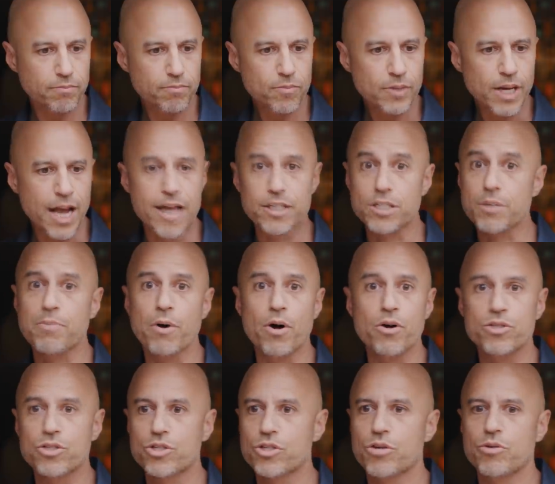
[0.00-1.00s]
as
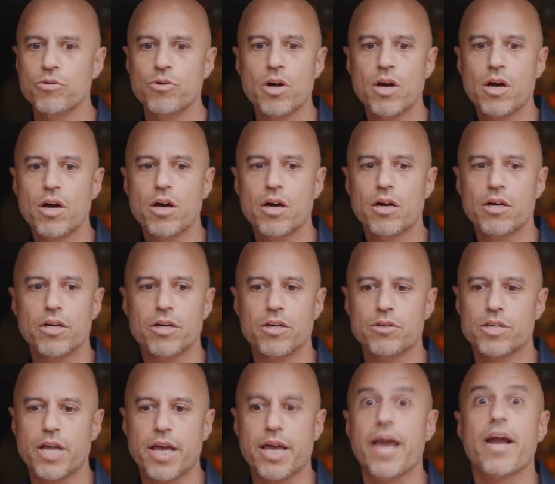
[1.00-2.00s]
opposed to, you know,
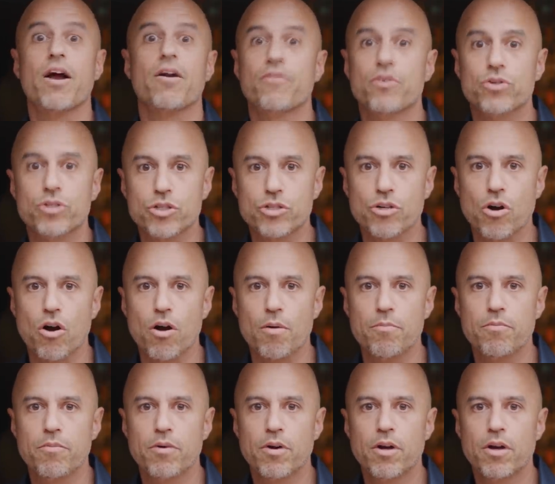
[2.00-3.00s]
say care versus harm,
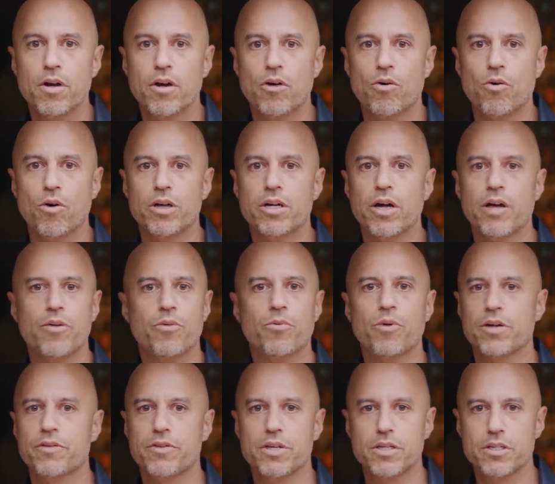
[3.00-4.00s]
or another
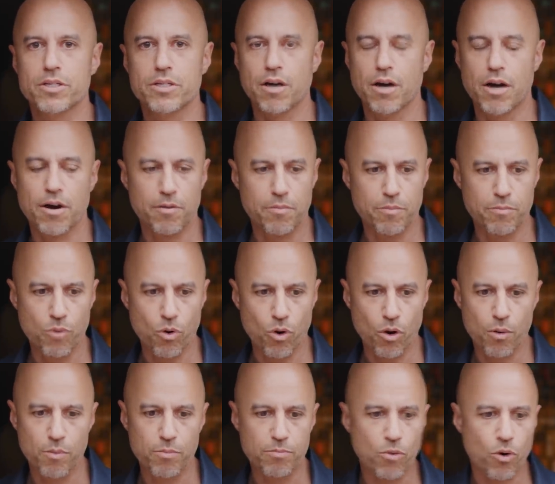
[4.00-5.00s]
one of these uh,
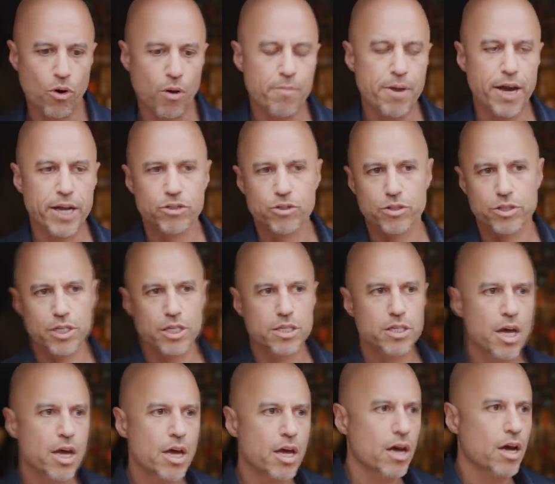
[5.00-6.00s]
moral moral matrices,
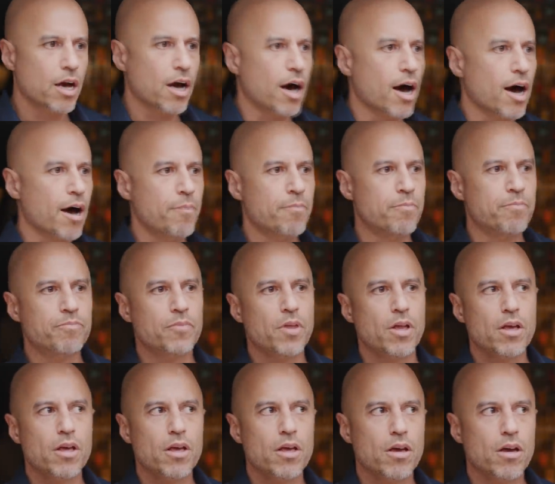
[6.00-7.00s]
um,
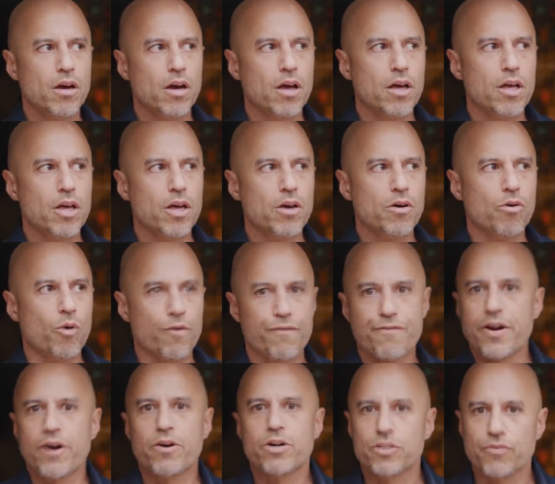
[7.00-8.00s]
or
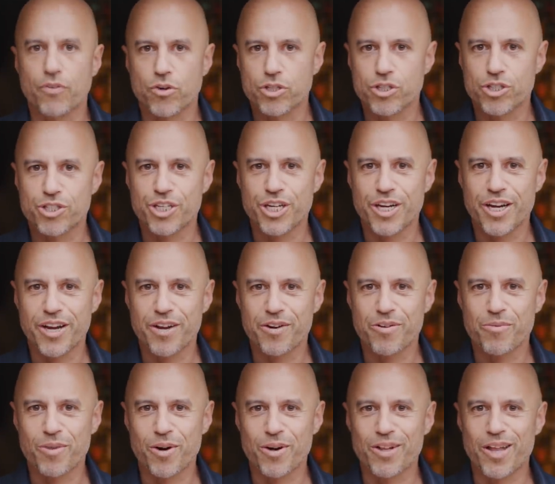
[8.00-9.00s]
fairness versus cheating,
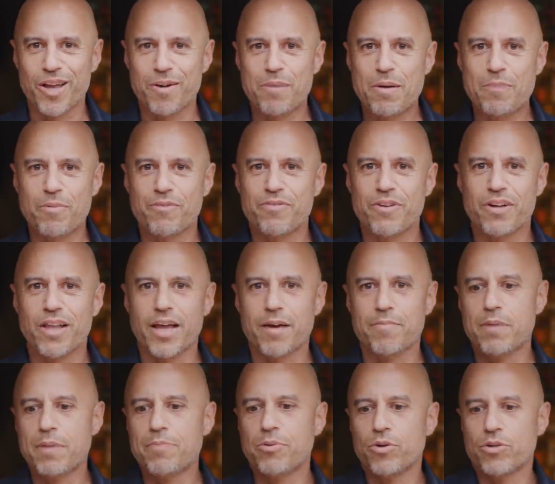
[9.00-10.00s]
where like people feel like
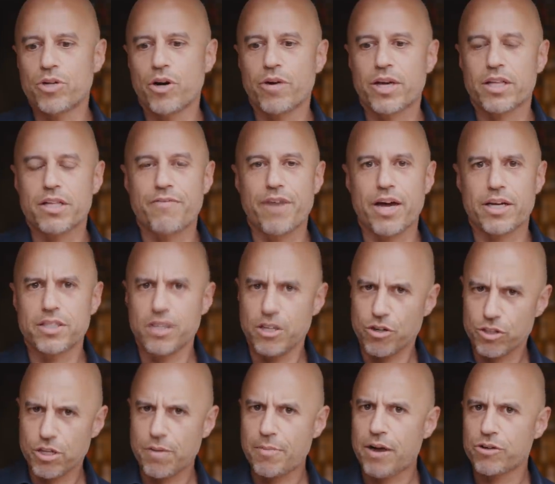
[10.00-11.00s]
people who don't get the vaccine are
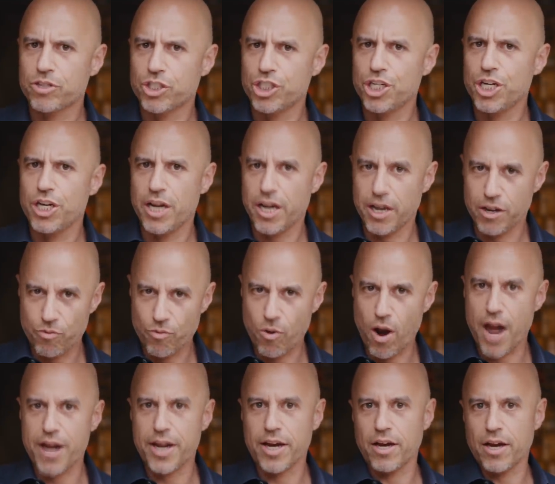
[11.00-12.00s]
somehow cheating and
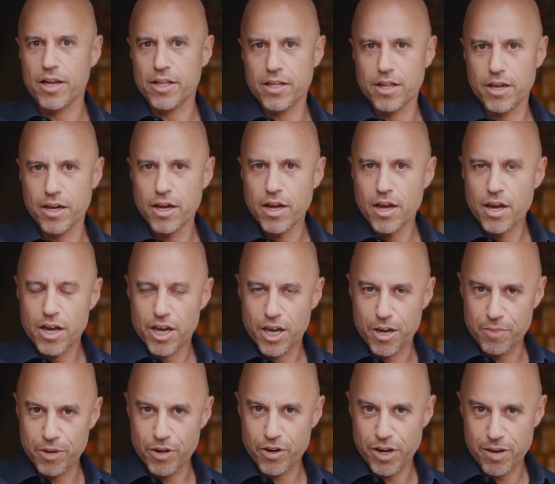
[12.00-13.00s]
riding on the
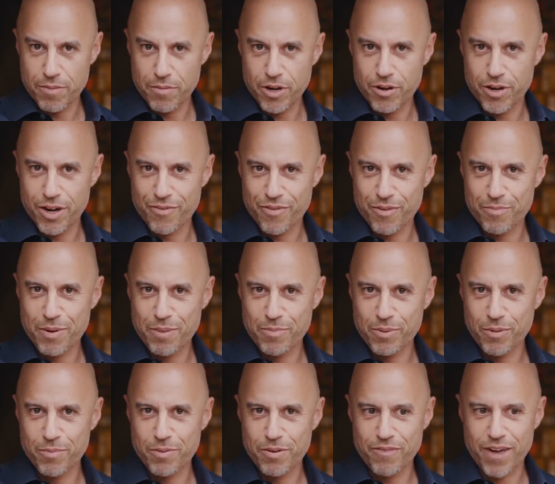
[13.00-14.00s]
community immunity from people
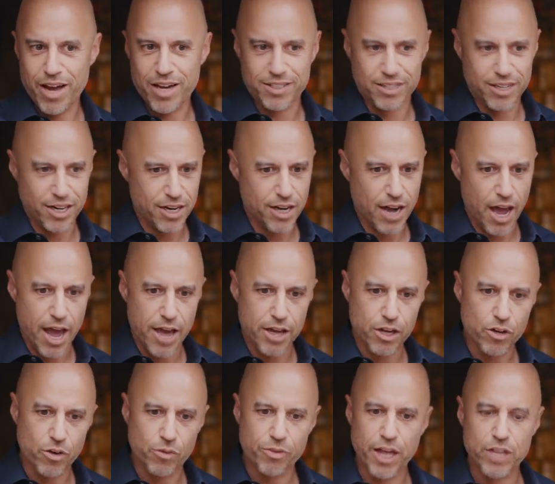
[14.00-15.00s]
who've been vaccinated. I, you
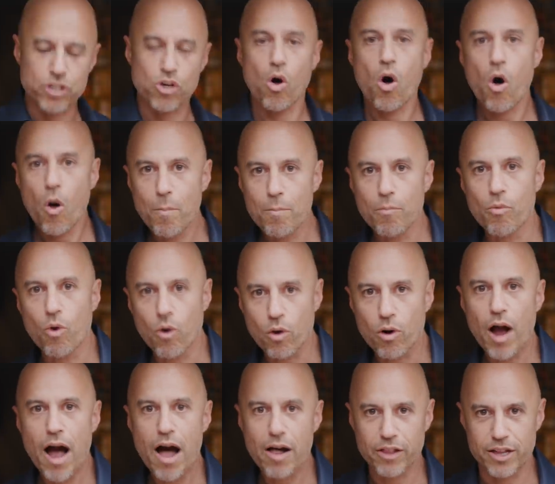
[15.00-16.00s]
know, that's all
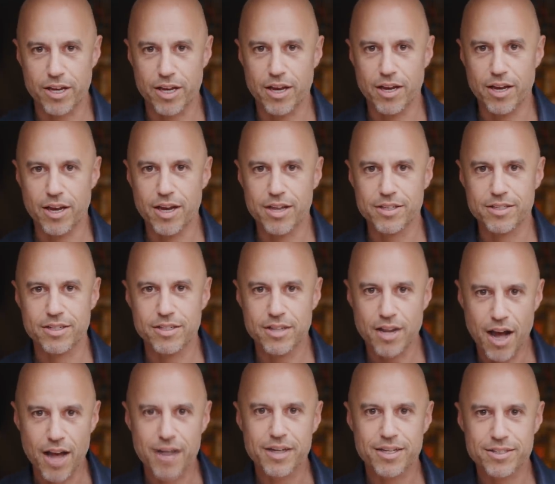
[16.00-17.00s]
morality. It's
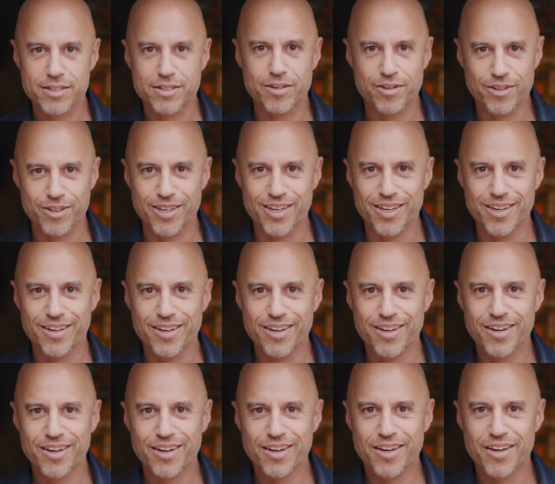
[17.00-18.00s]
not necessarily
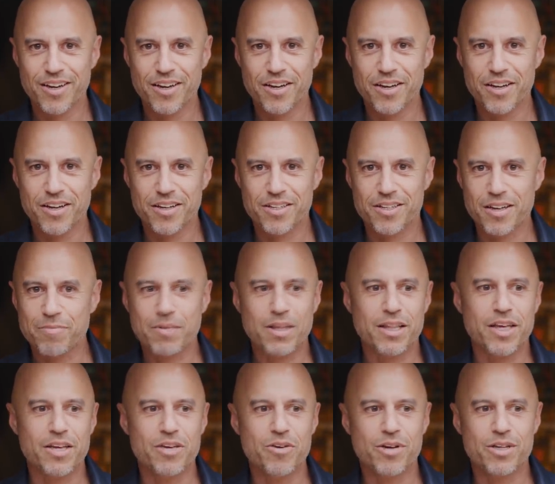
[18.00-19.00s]
something
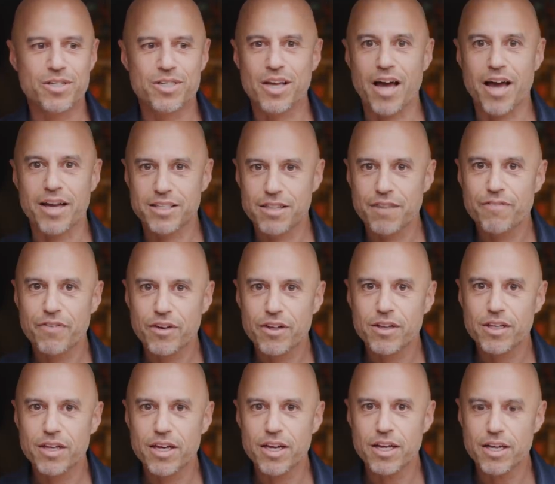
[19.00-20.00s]
that you can
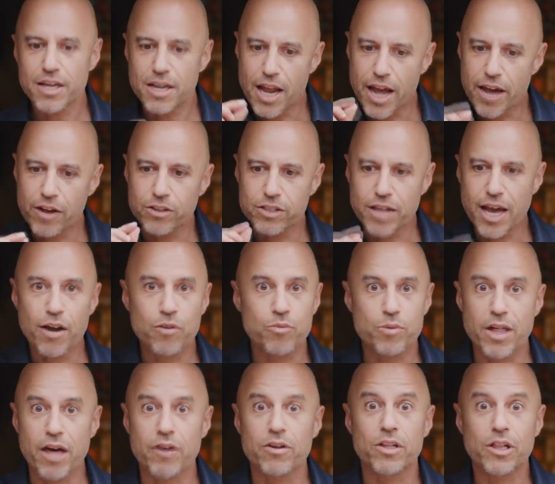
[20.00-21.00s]
scientifically nail down
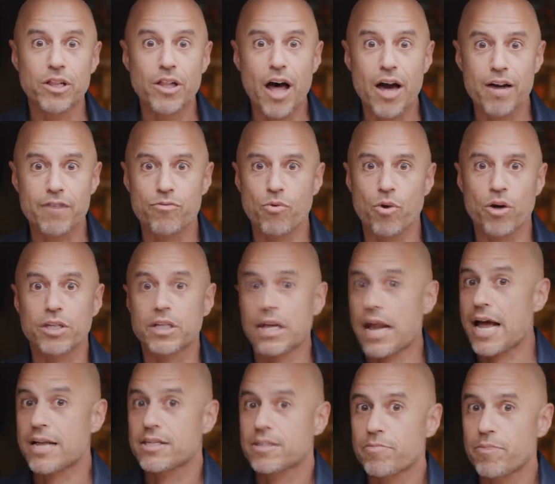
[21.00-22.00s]
without a lot of work that
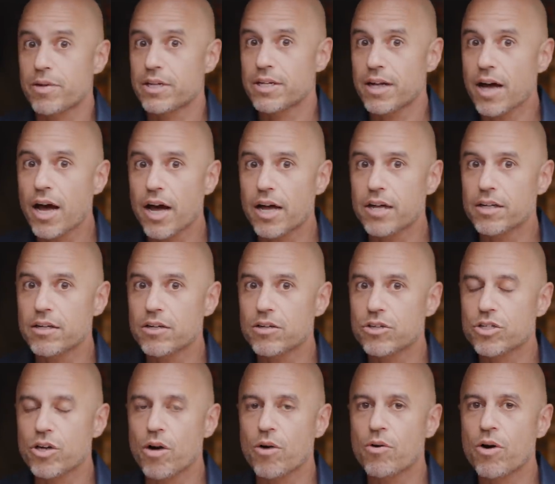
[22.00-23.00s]
hasn't been done.
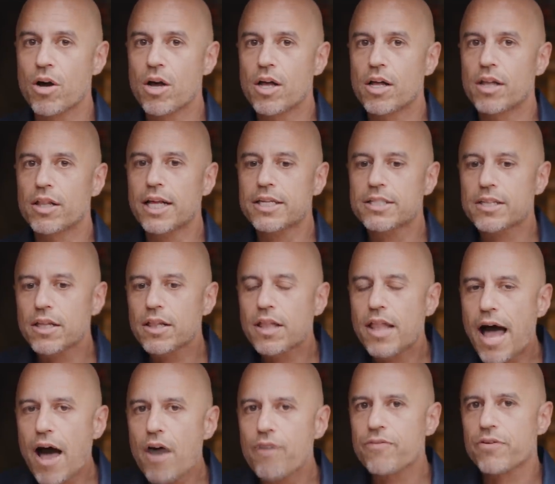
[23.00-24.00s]
So let's
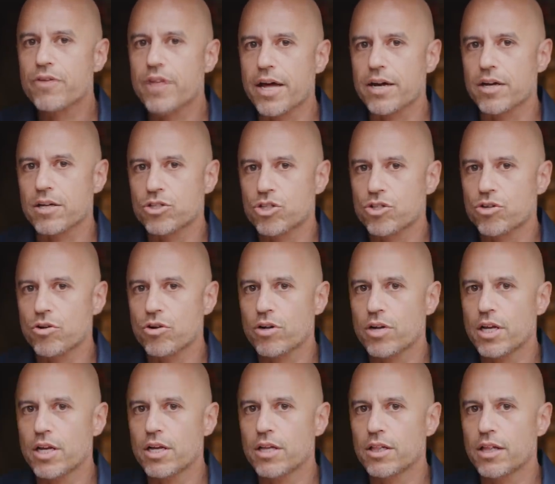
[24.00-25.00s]
allow for that
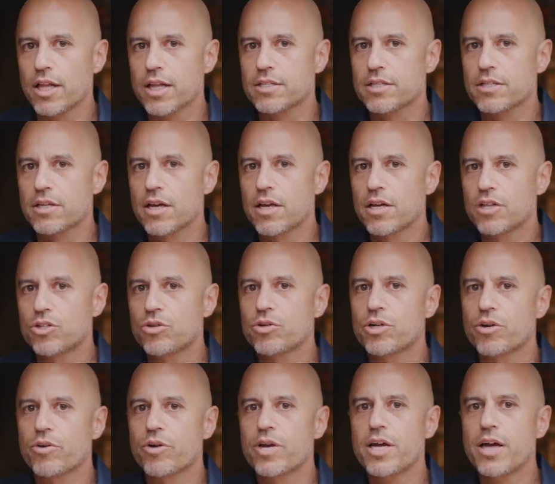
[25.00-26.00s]
uncertainty. Let's, to a
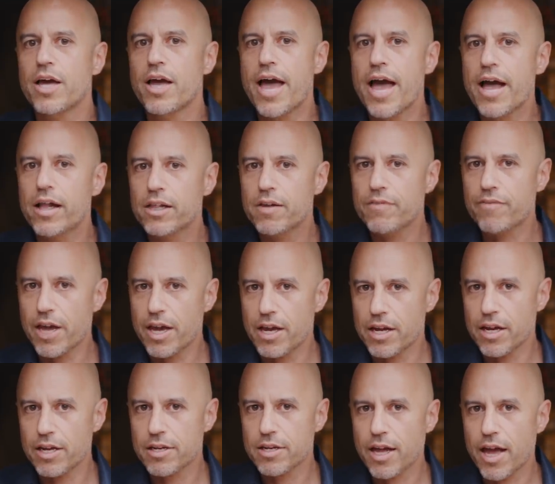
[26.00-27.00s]
degree, elevate
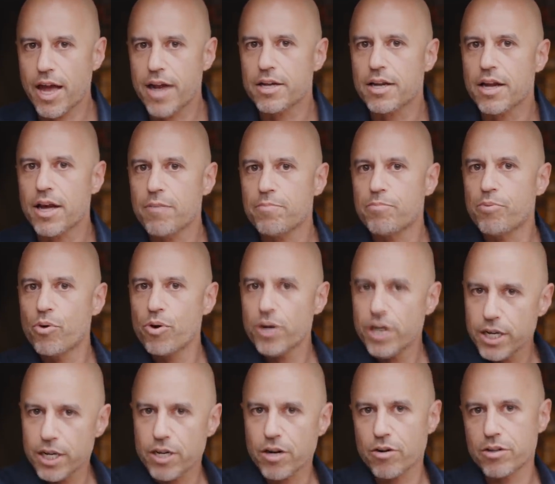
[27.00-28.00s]
it and put
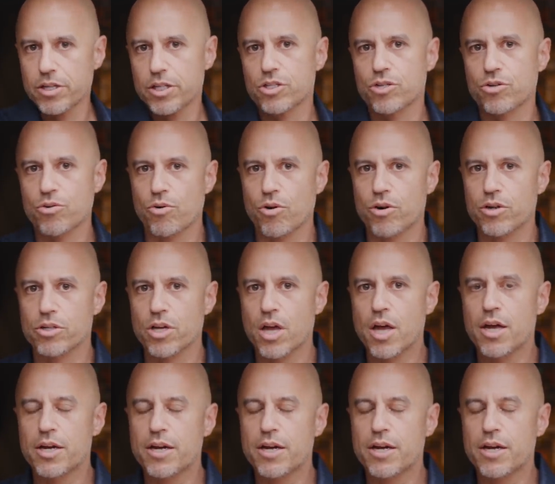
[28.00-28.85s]
it in our discourse.